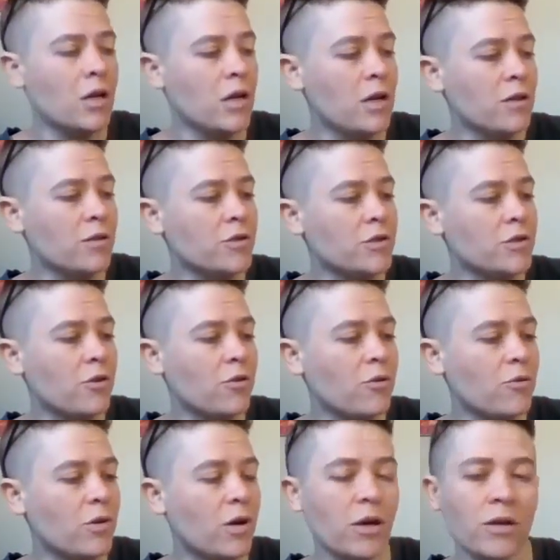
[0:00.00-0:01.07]
And
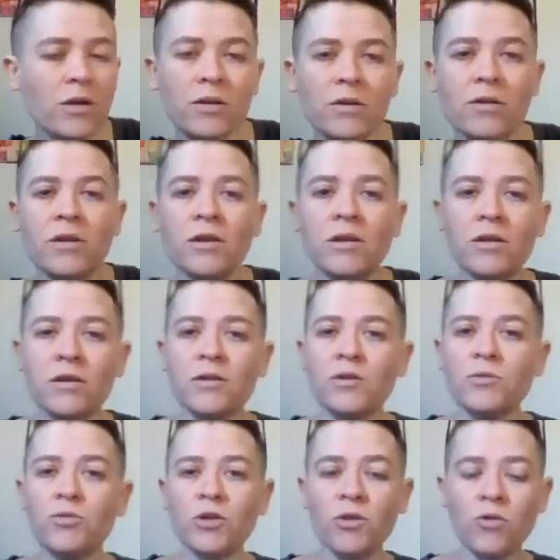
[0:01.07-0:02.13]
so I think
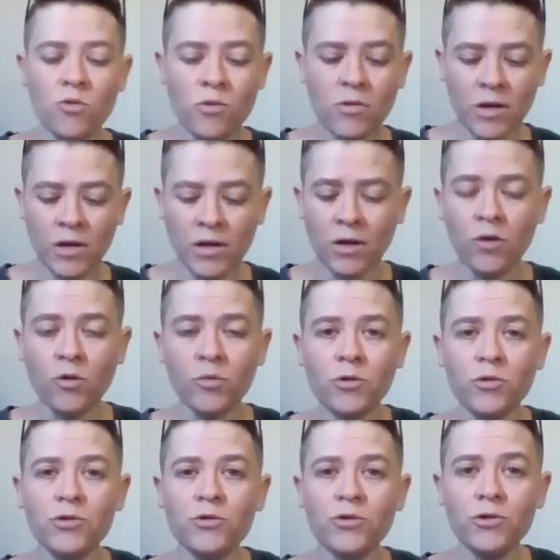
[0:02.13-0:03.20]
it's pretty cool, and I hope
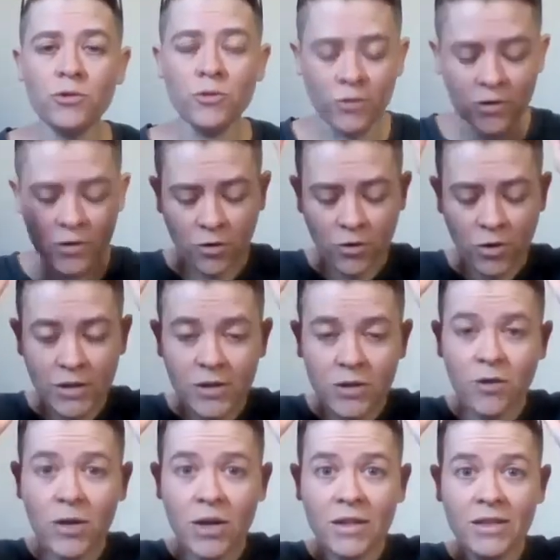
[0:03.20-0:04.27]
you do too. So let's
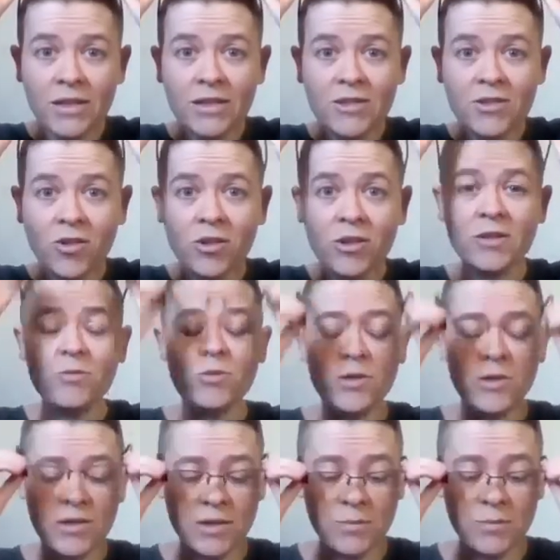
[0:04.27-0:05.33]
go ahead and get started
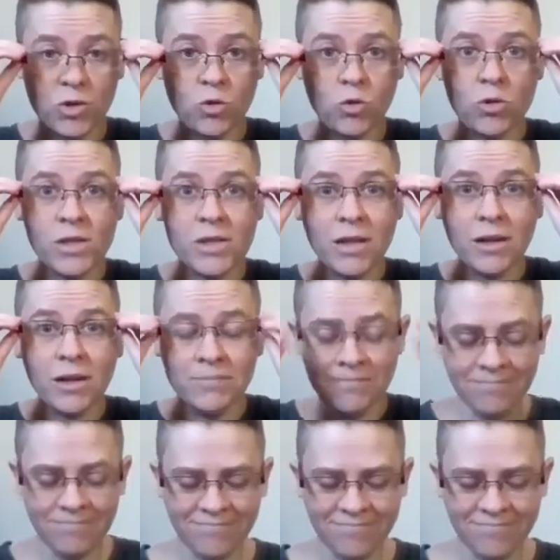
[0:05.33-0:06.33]
with some story time.